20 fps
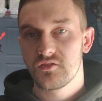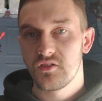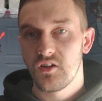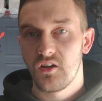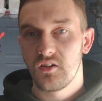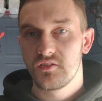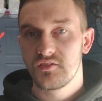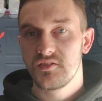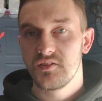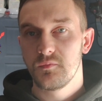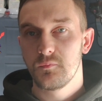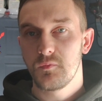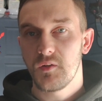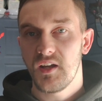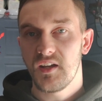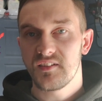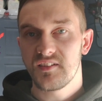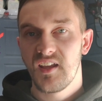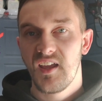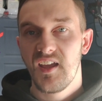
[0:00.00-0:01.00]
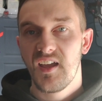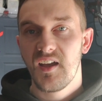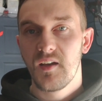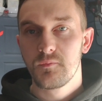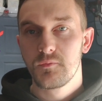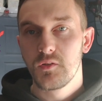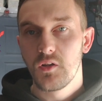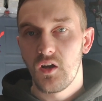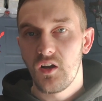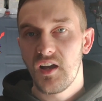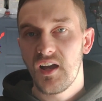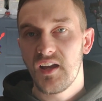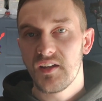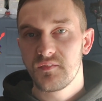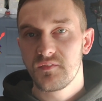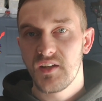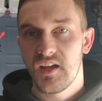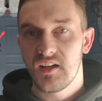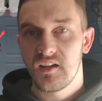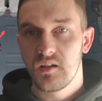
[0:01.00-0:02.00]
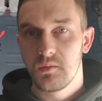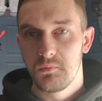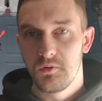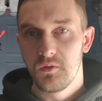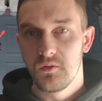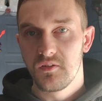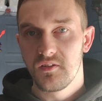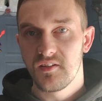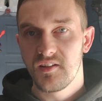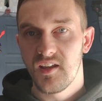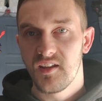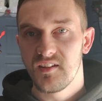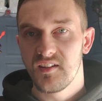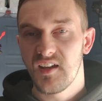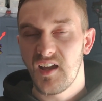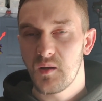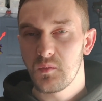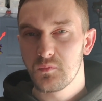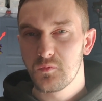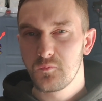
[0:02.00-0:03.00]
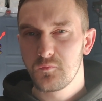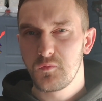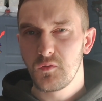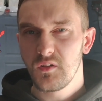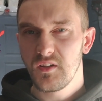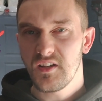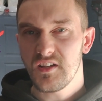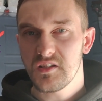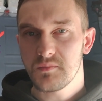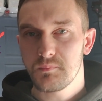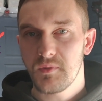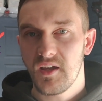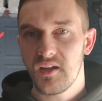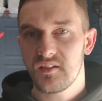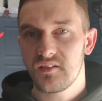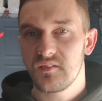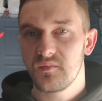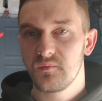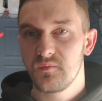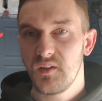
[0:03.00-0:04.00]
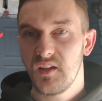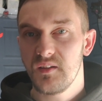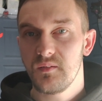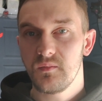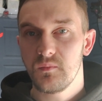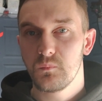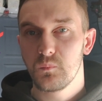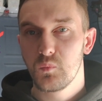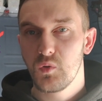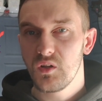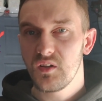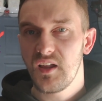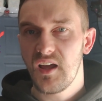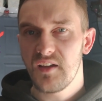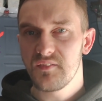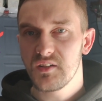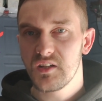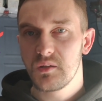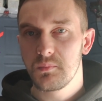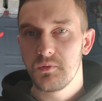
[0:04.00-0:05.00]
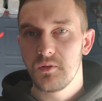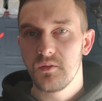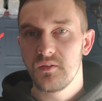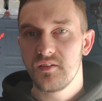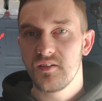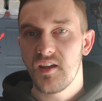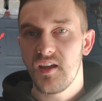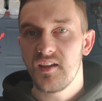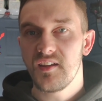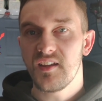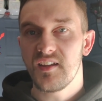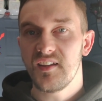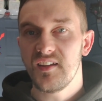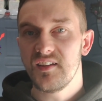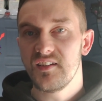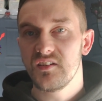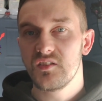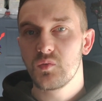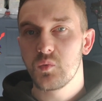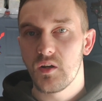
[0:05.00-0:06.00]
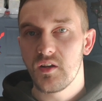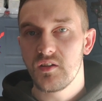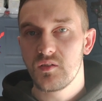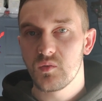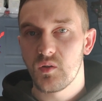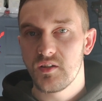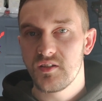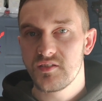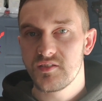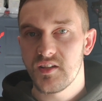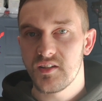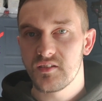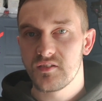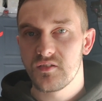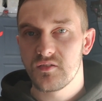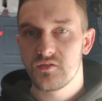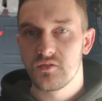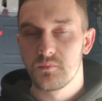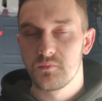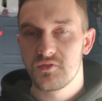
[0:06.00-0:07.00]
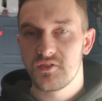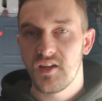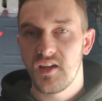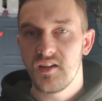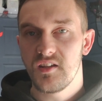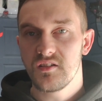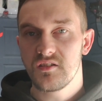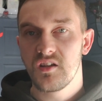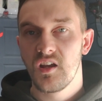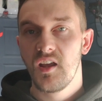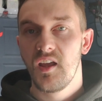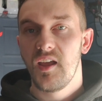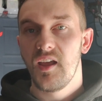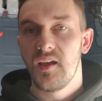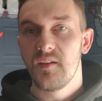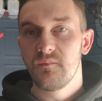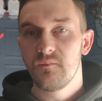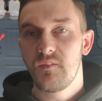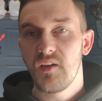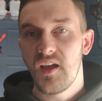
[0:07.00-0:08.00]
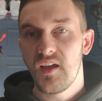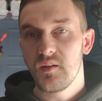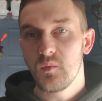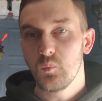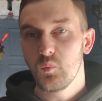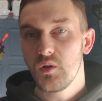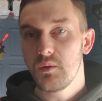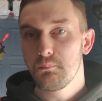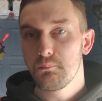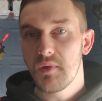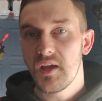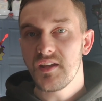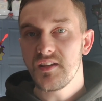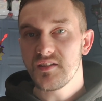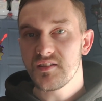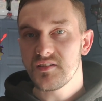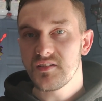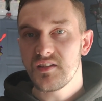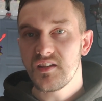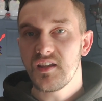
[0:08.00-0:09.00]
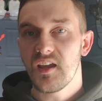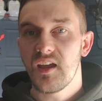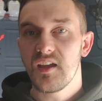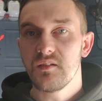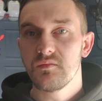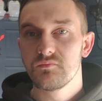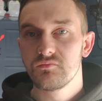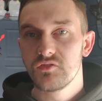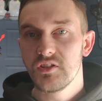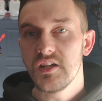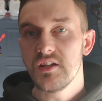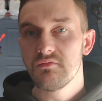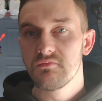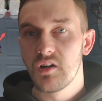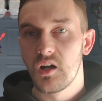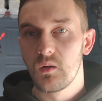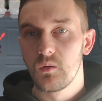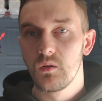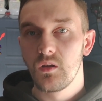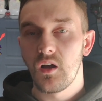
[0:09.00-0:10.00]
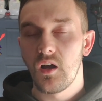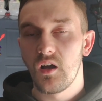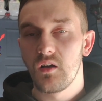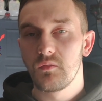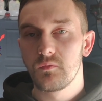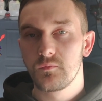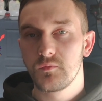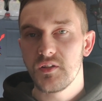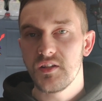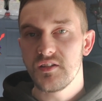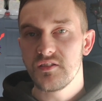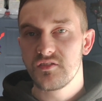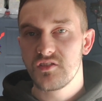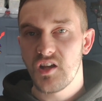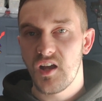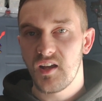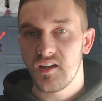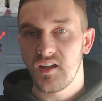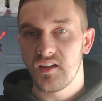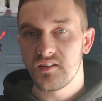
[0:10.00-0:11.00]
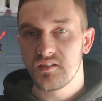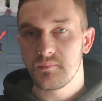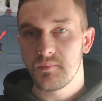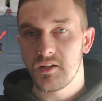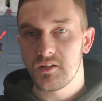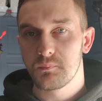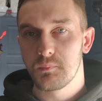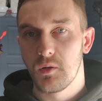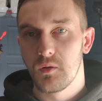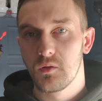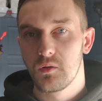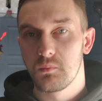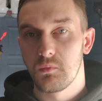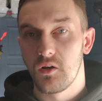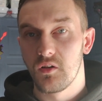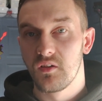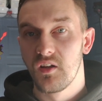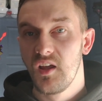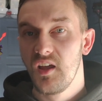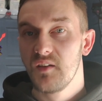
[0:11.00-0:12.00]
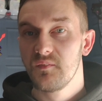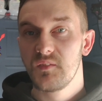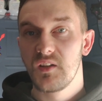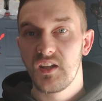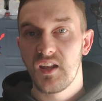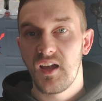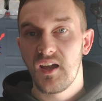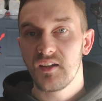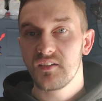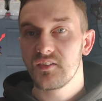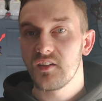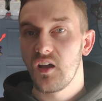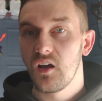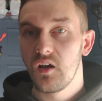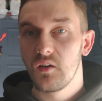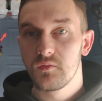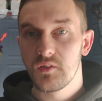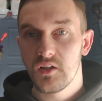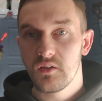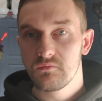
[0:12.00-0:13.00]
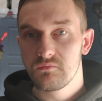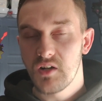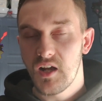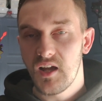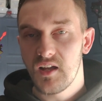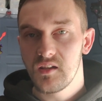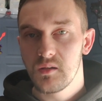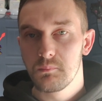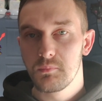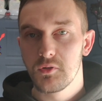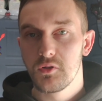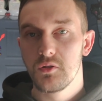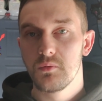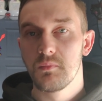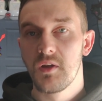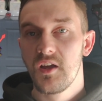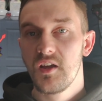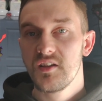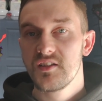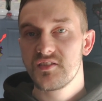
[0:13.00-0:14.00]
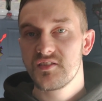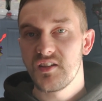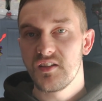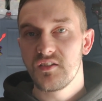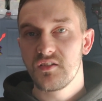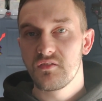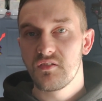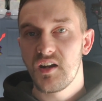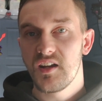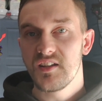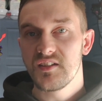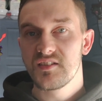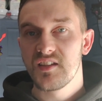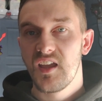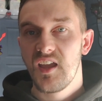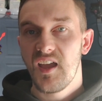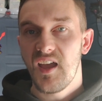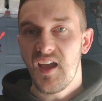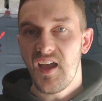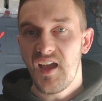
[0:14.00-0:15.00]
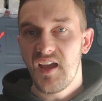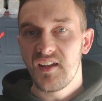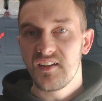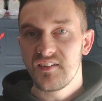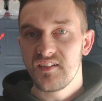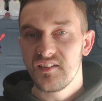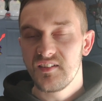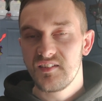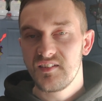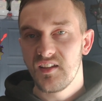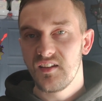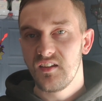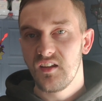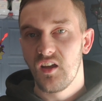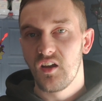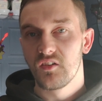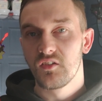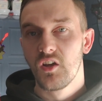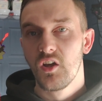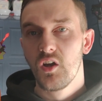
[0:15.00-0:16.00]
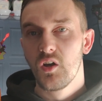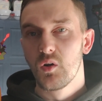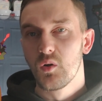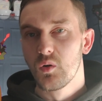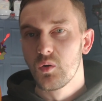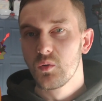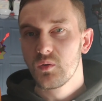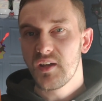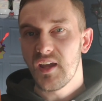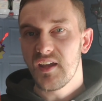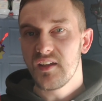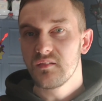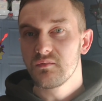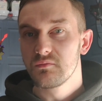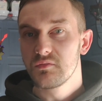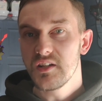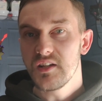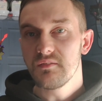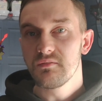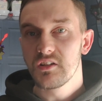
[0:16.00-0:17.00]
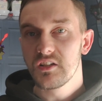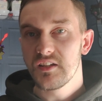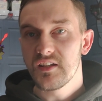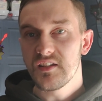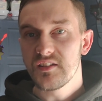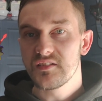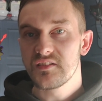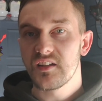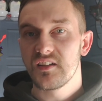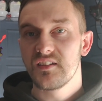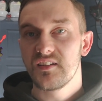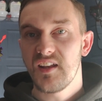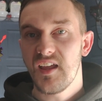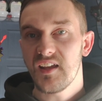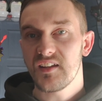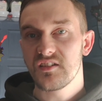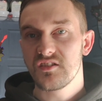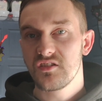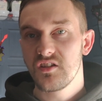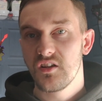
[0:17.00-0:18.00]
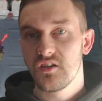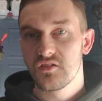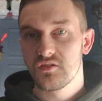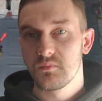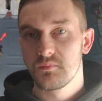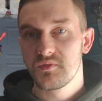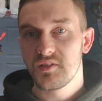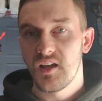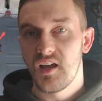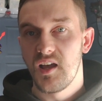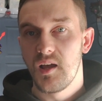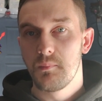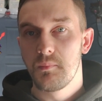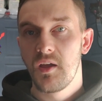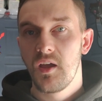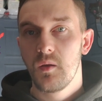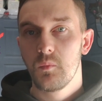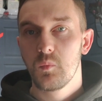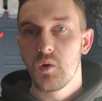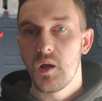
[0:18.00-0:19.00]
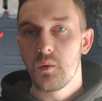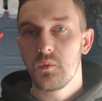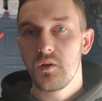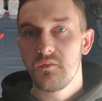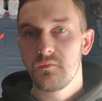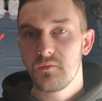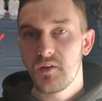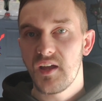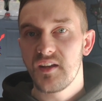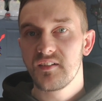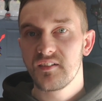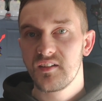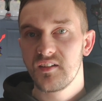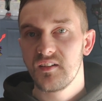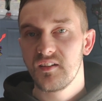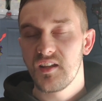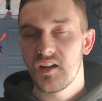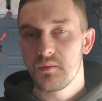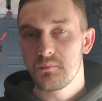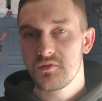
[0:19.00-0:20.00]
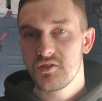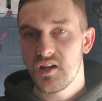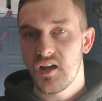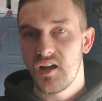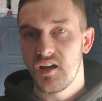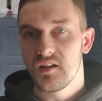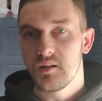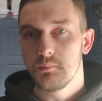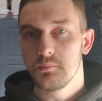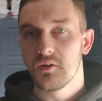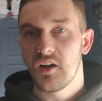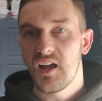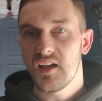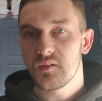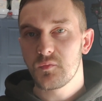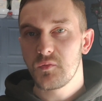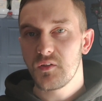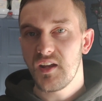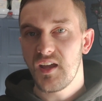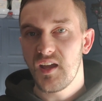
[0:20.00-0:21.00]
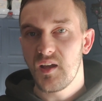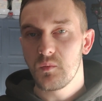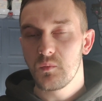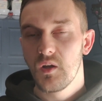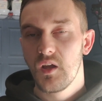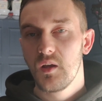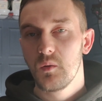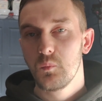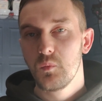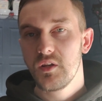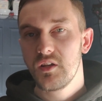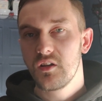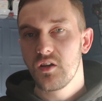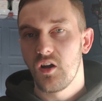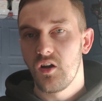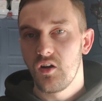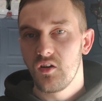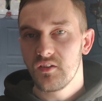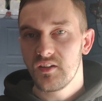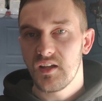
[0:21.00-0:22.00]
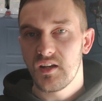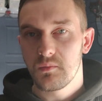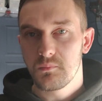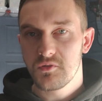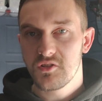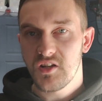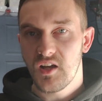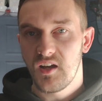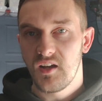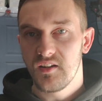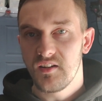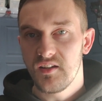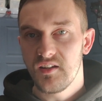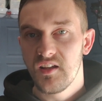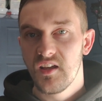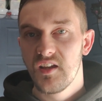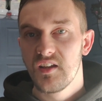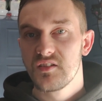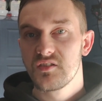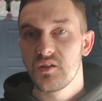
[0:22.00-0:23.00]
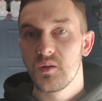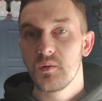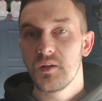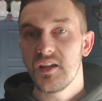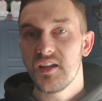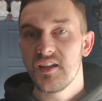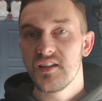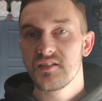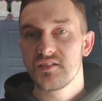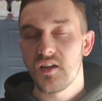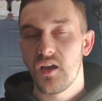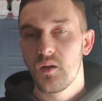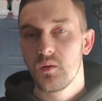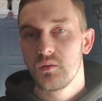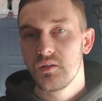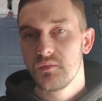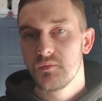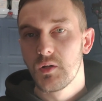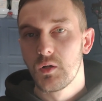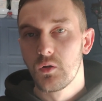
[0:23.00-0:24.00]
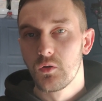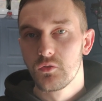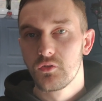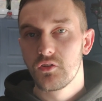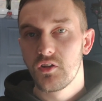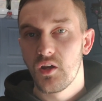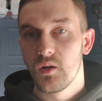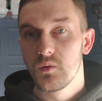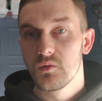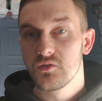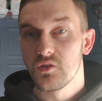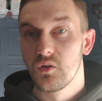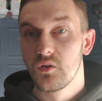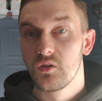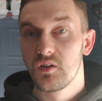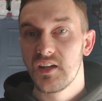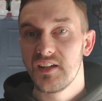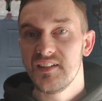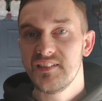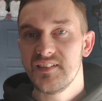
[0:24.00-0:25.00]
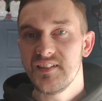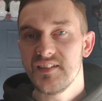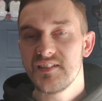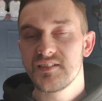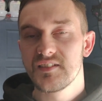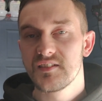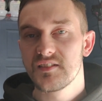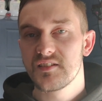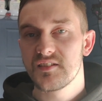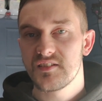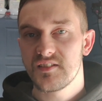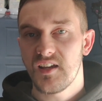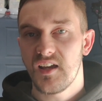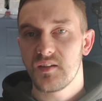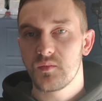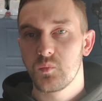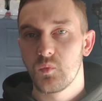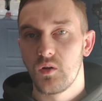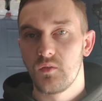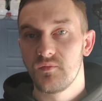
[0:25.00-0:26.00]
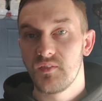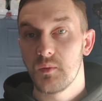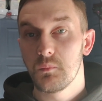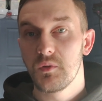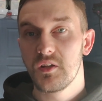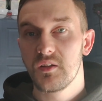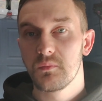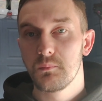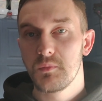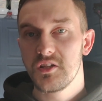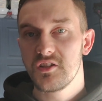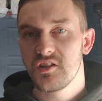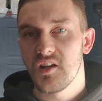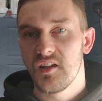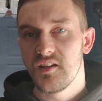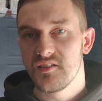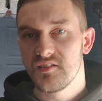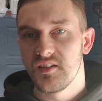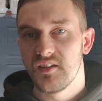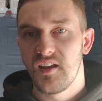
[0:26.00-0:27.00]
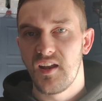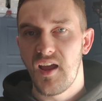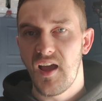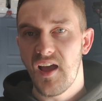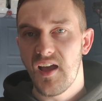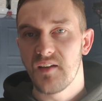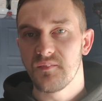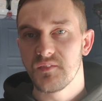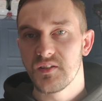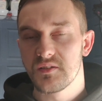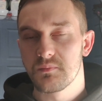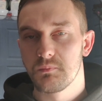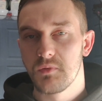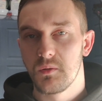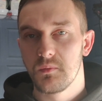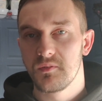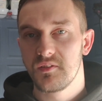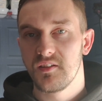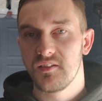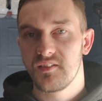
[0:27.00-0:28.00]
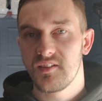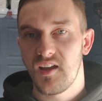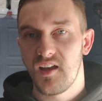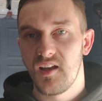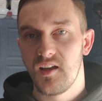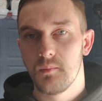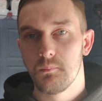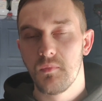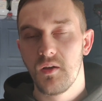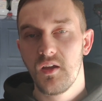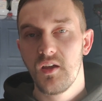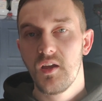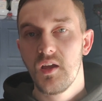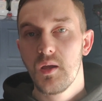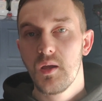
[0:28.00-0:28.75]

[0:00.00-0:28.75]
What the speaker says: starters, in fact, have not had their community day. I would fully expect they will have a community day in 2026 at some stage, and then we may see a re-roll of these Gigantamax Pokemon, the likes of Rillaboom, Cinderace, and Inteleon, all getting re-released next year sometime, where we then can get them shiny. But as for now, we can't get them shiny, so it is only the hundos or a decent stat one that we can be chasing at this moment in time.